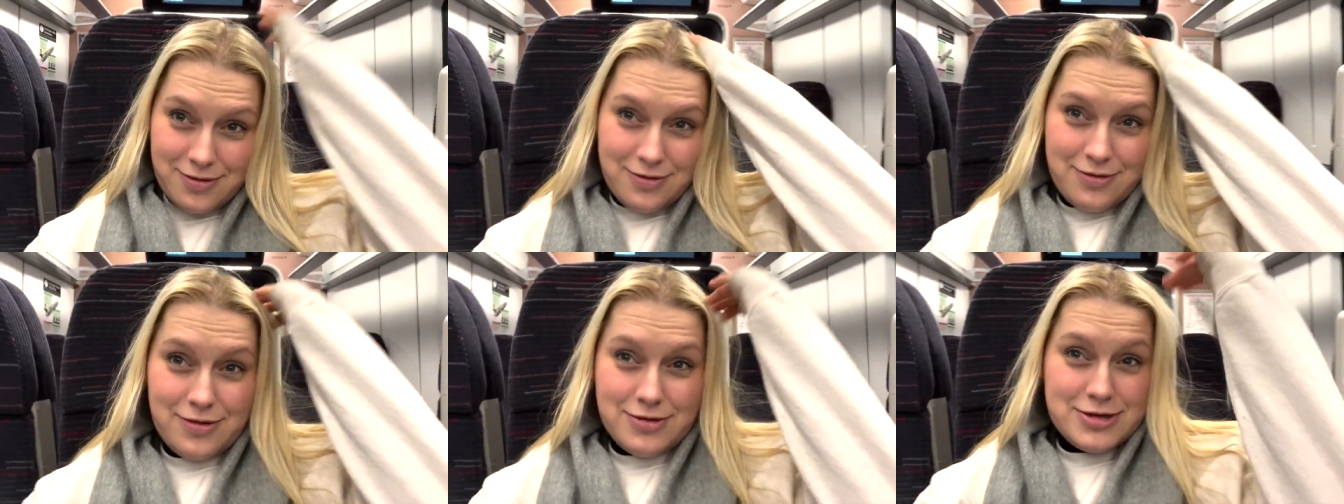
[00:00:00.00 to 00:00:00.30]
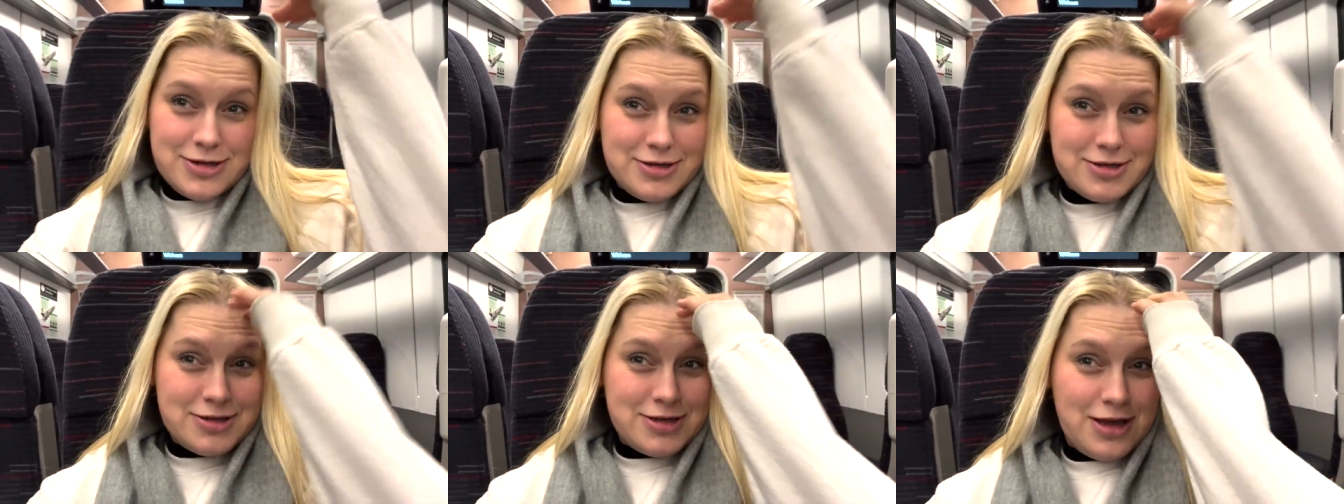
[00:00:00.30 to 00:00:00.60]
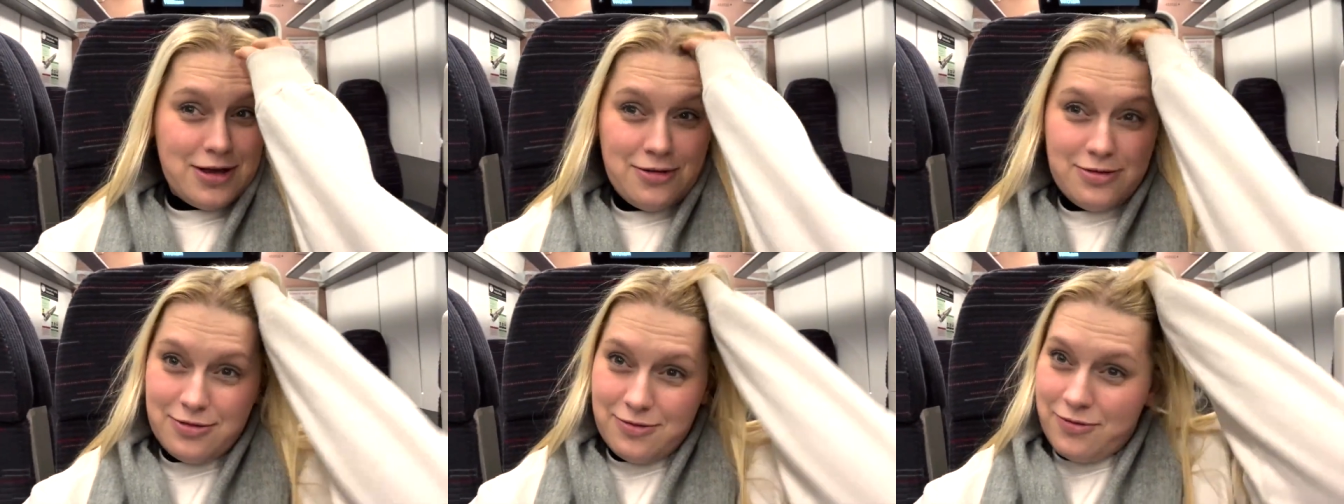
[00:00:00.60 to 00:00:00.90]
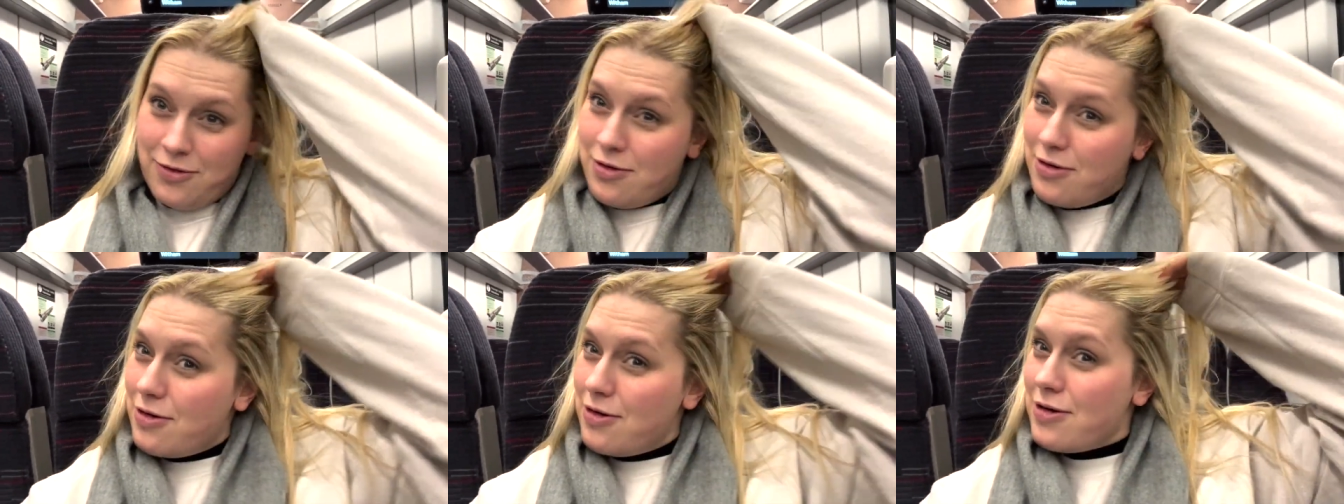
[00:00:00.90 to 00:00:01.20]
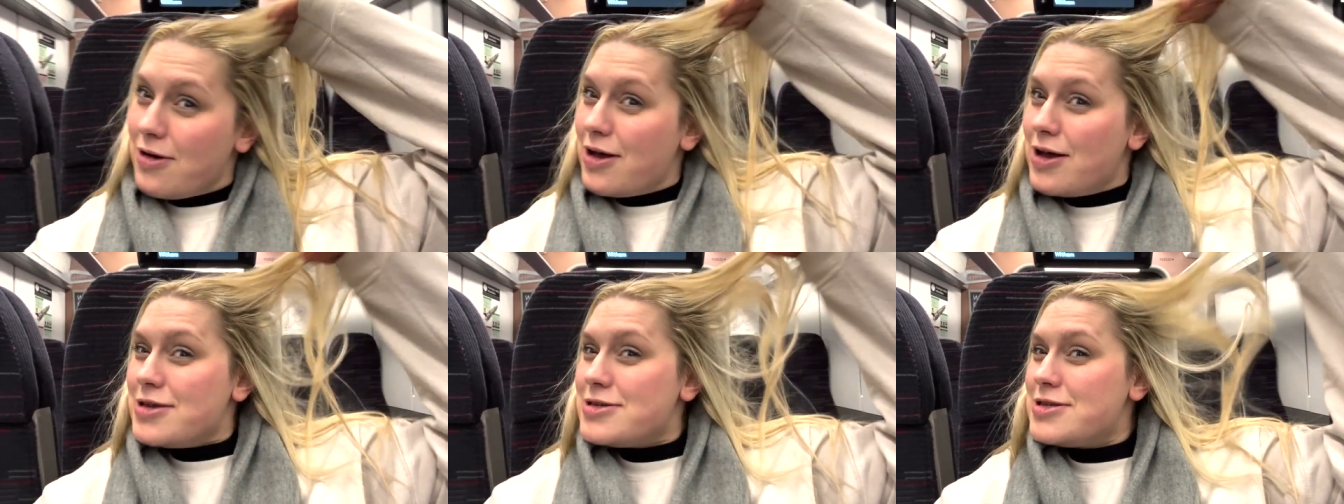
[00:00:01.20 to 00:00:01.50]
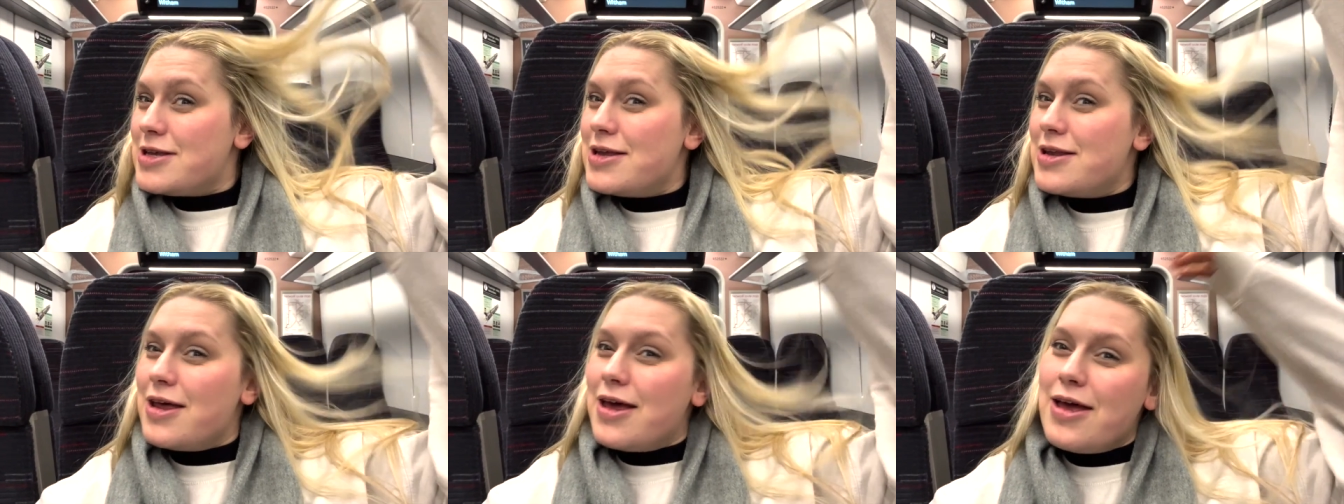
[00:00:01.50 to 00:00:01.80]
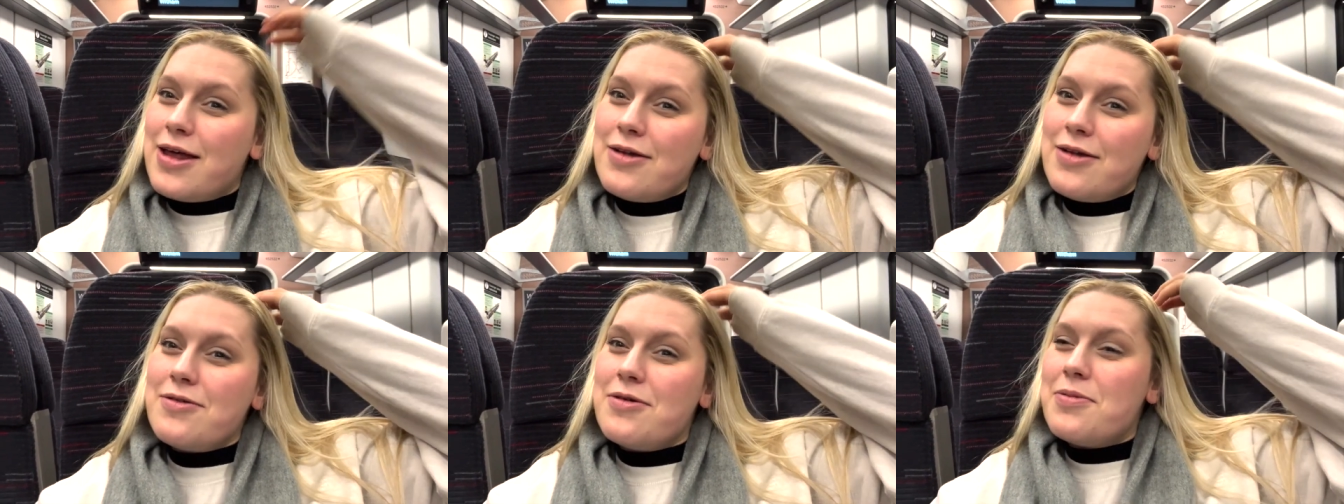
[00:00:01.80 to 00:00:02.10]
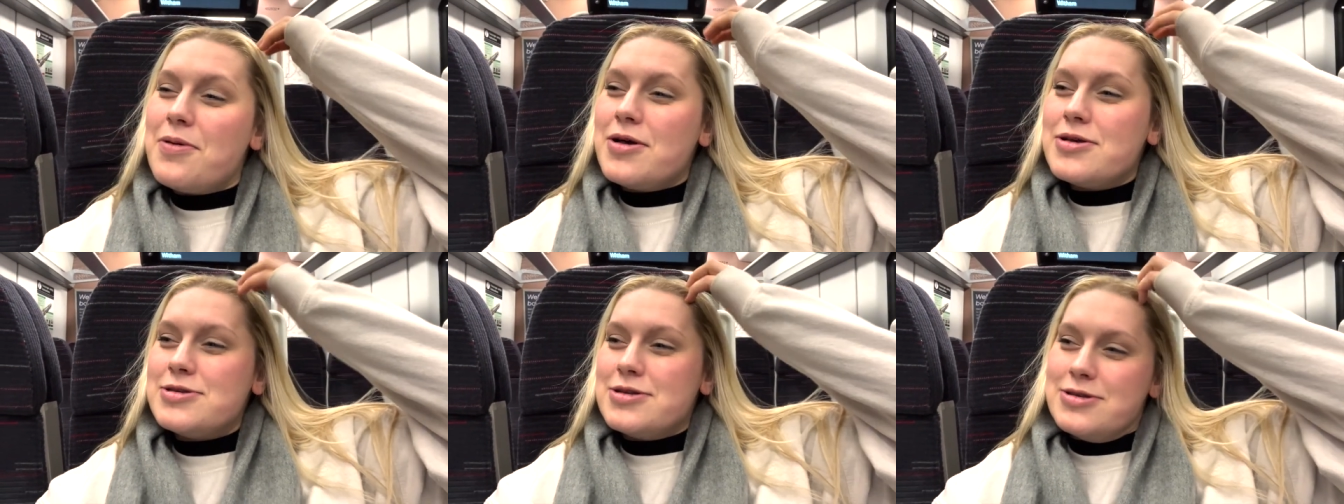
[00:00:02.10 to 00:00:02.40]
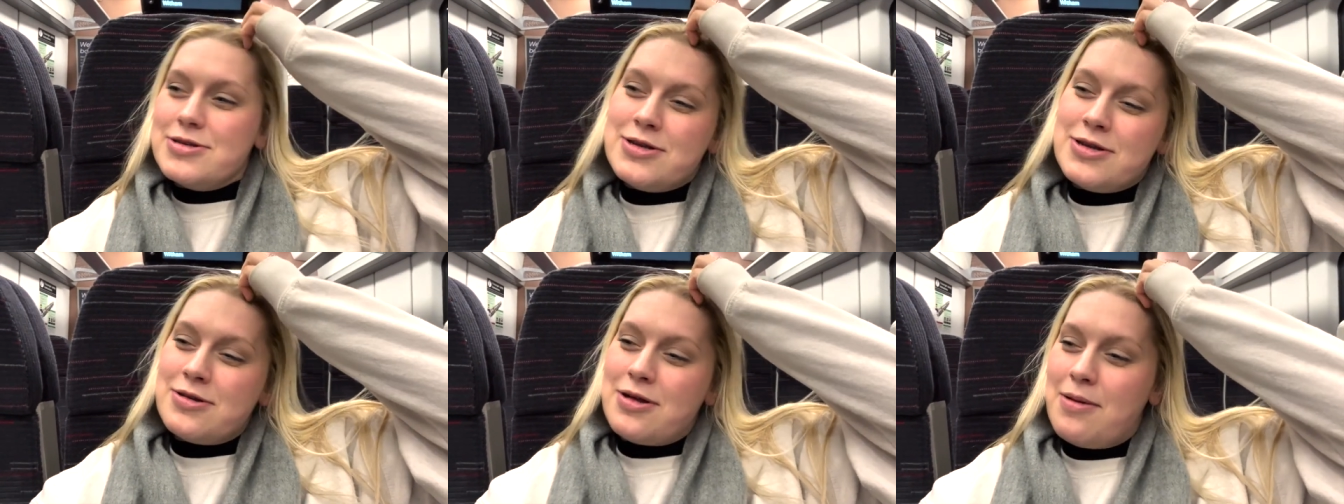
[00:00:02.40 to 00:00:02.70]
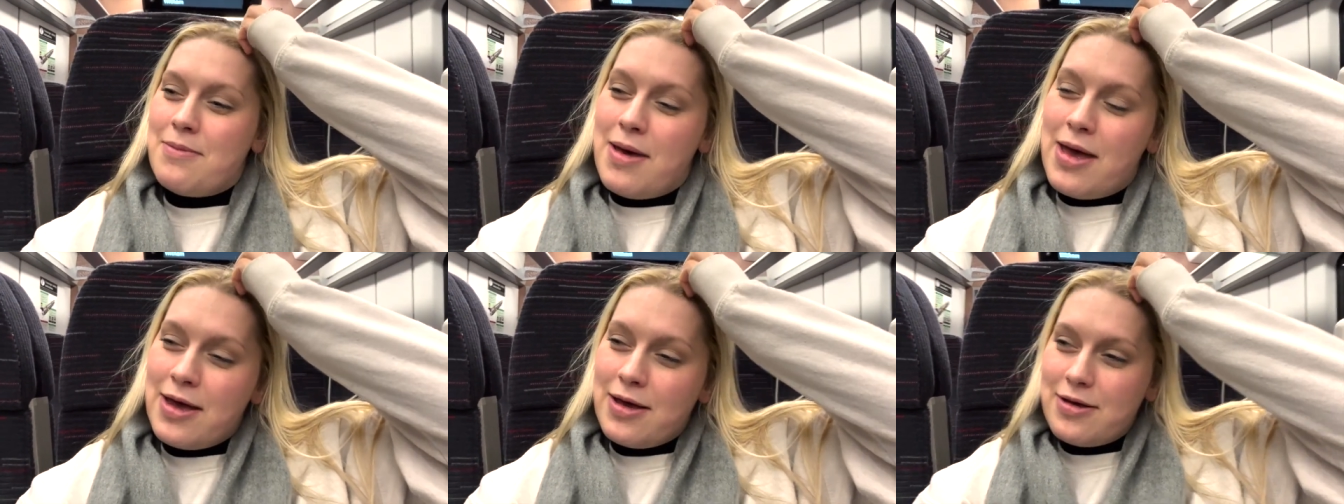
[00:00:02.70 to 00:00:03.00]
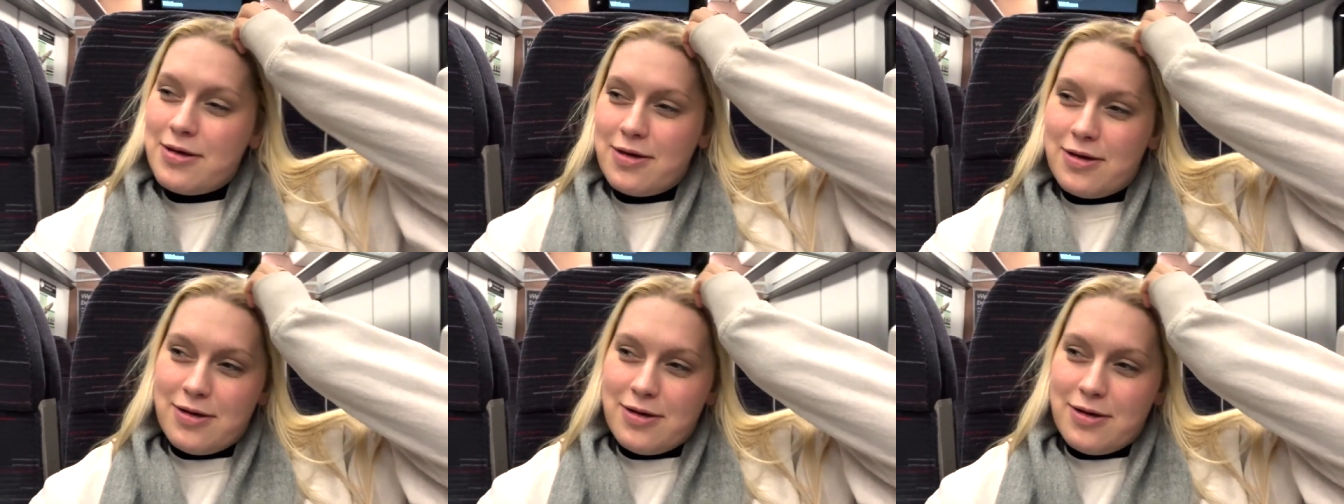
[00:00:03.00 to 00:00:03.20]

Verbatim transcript: I didn't say it on the vlog. I said it in real person, didn't I, Meg?